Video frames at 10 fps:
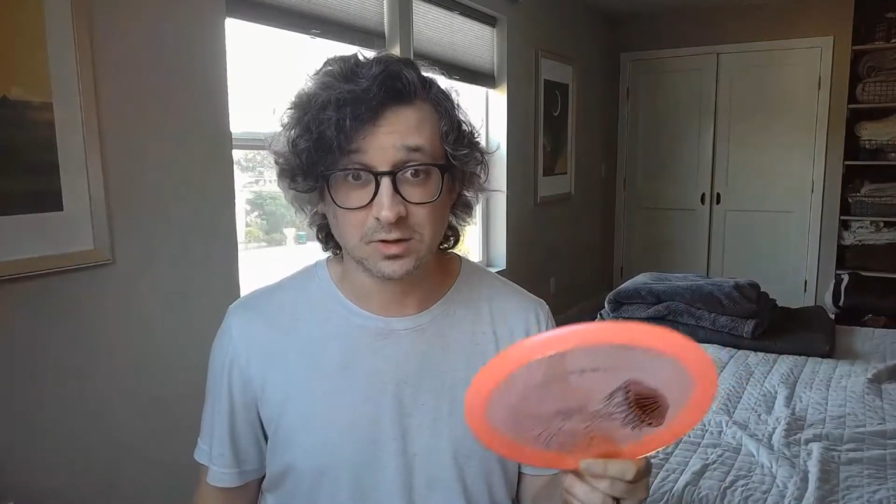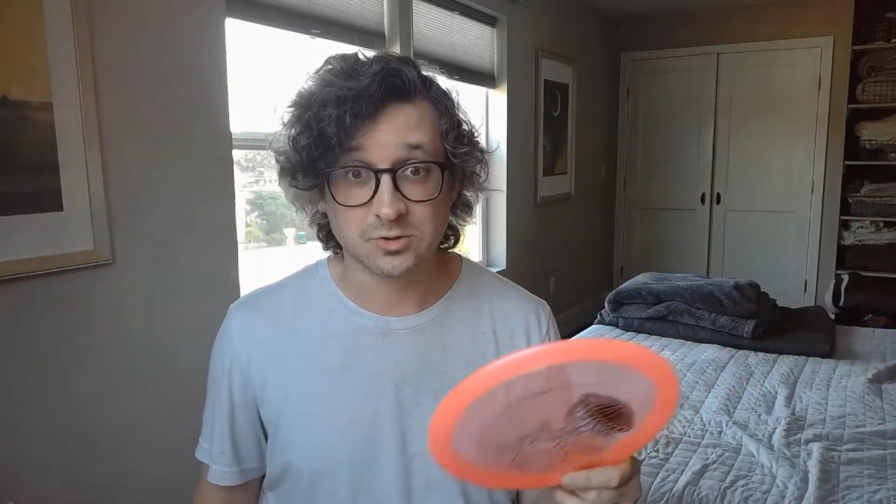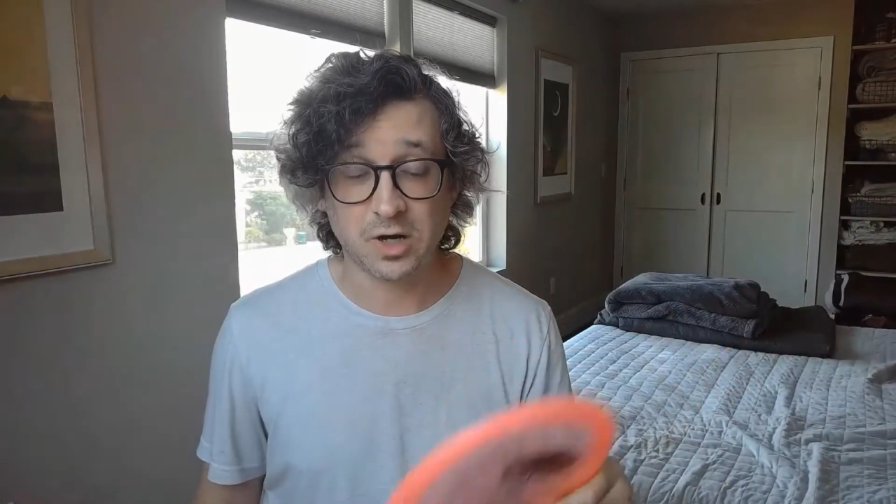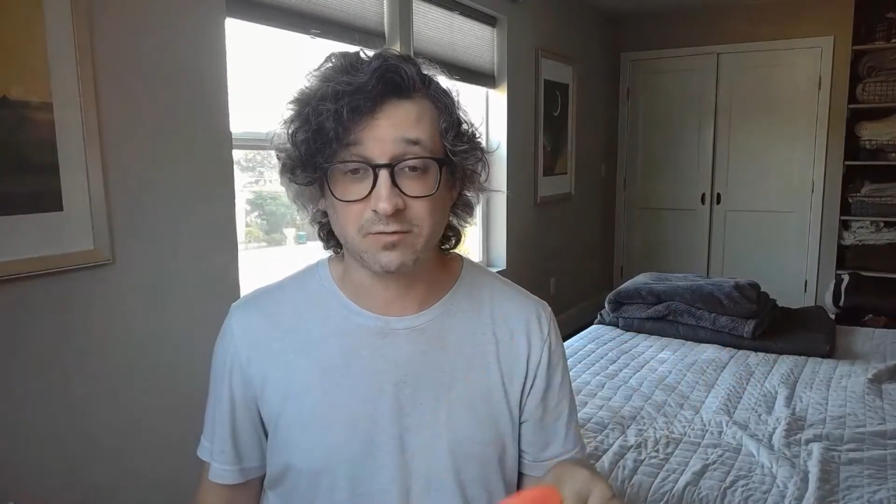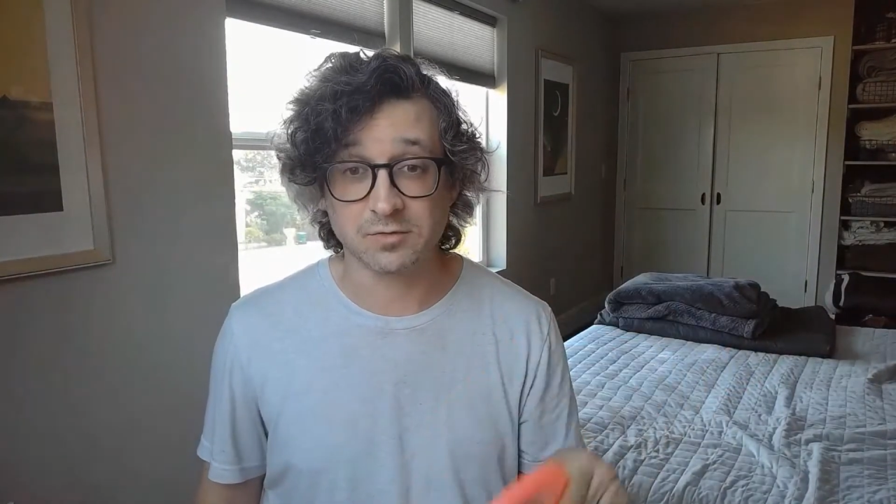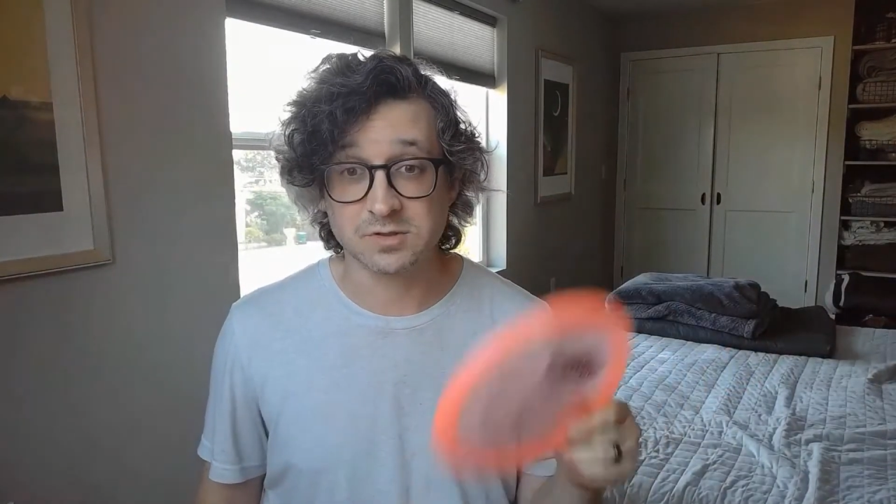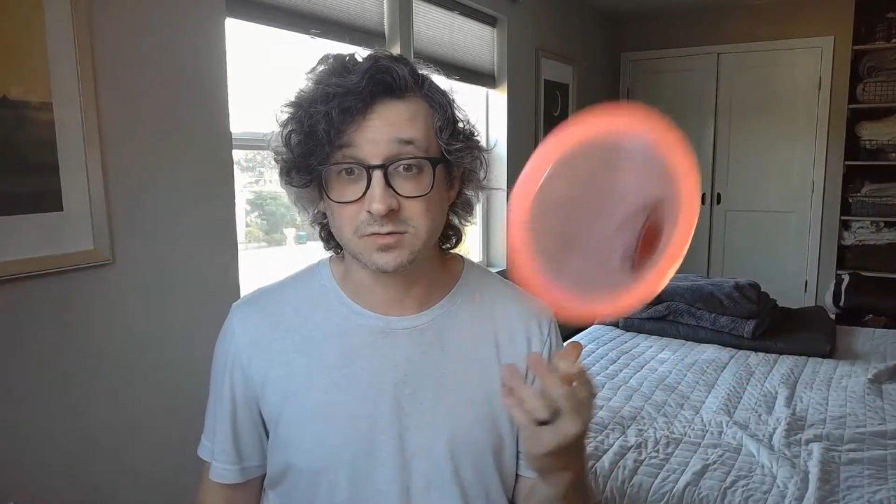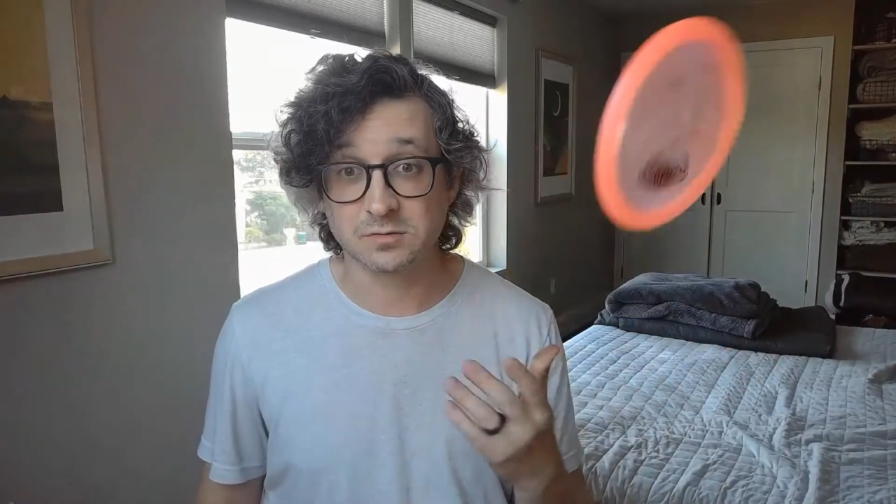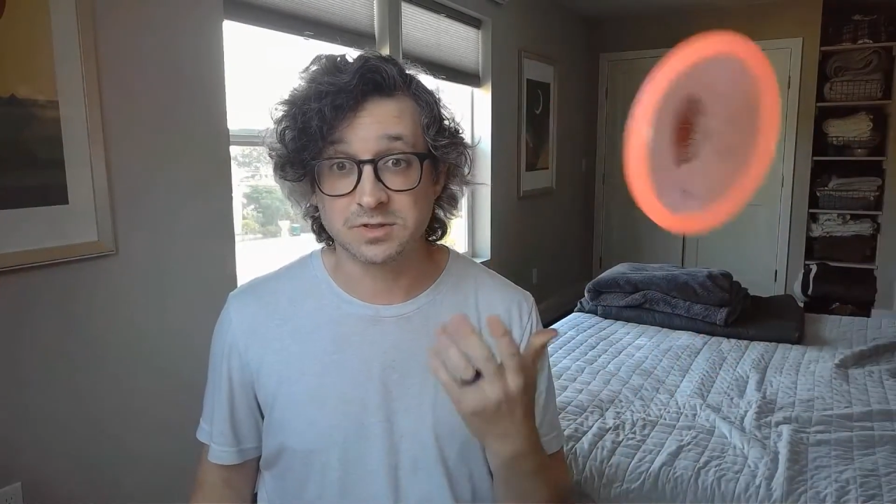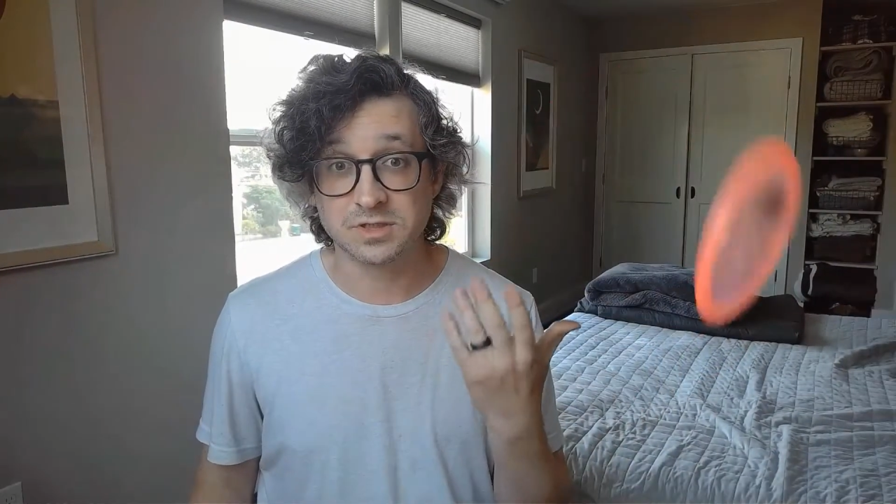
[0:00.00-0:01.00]
drivers,
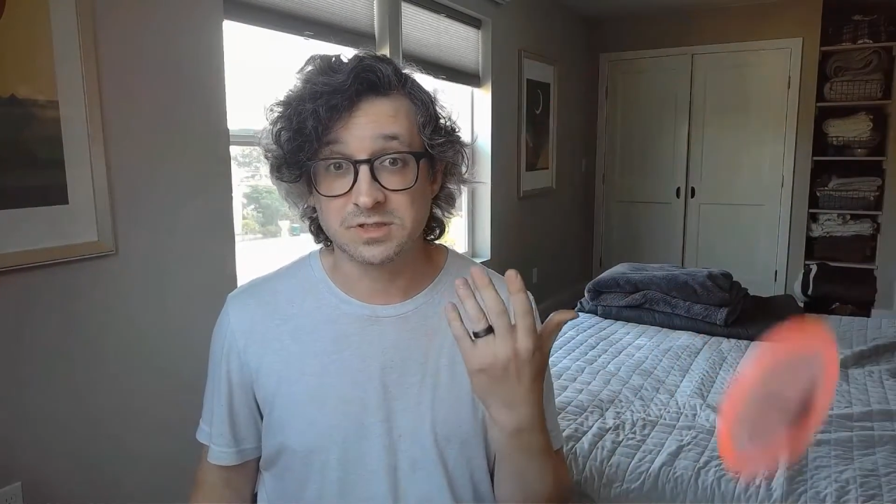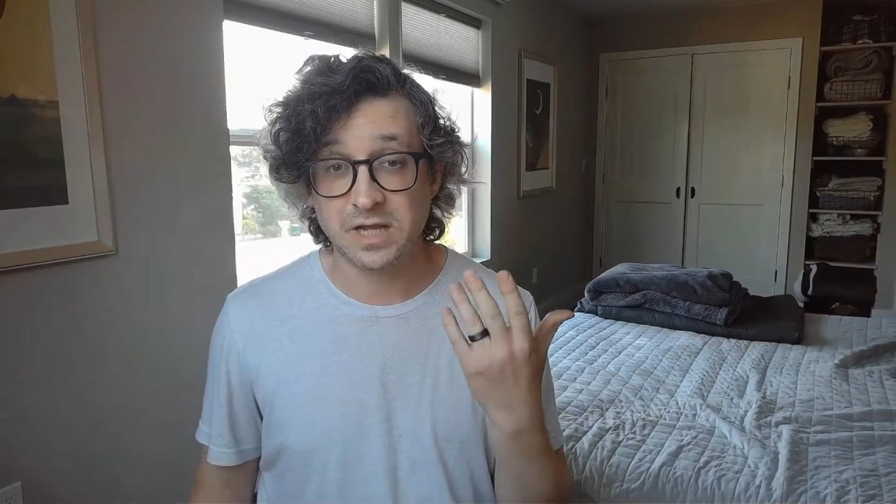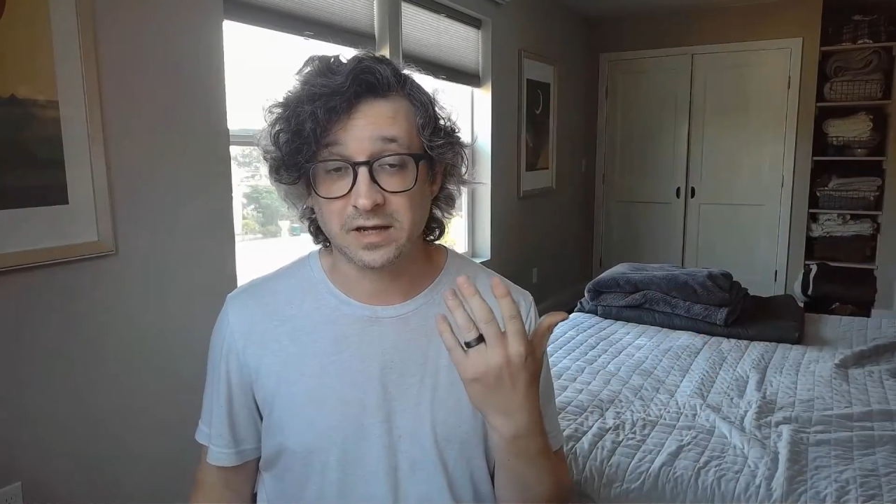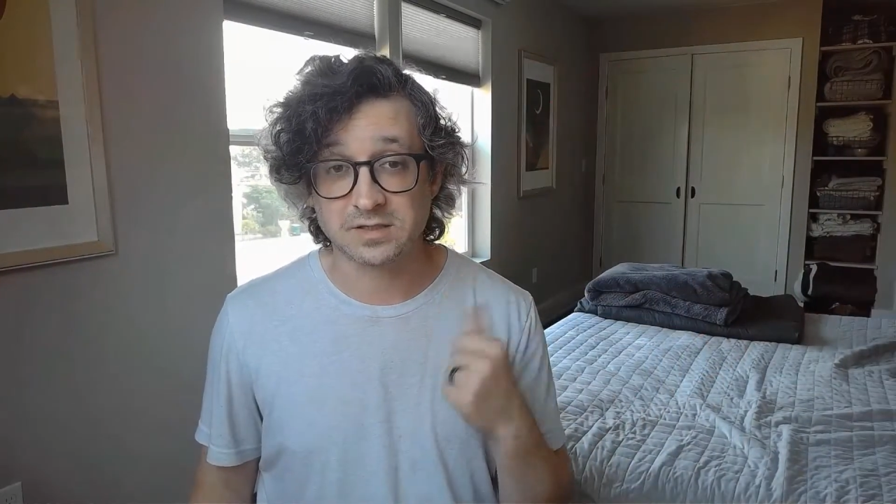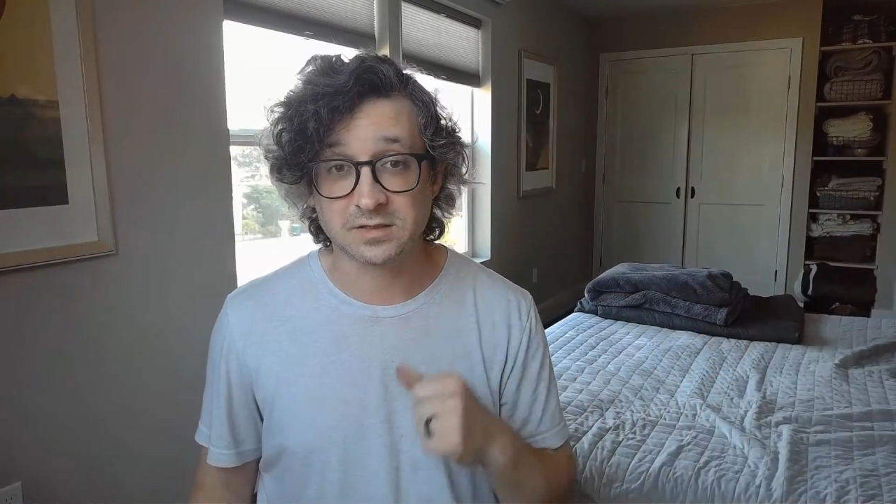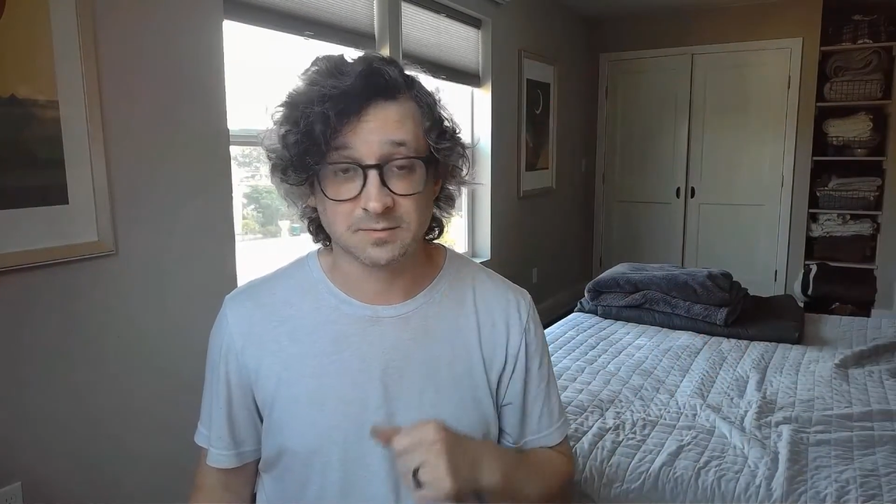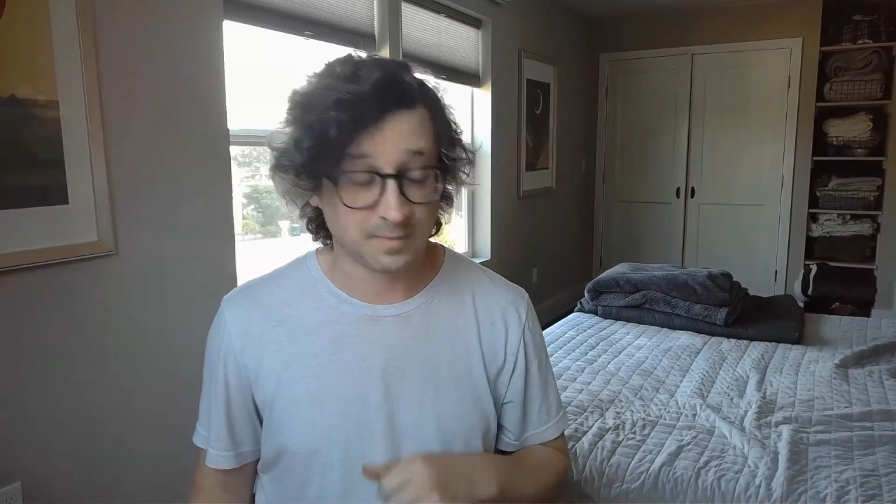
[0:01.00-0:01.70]
which is next.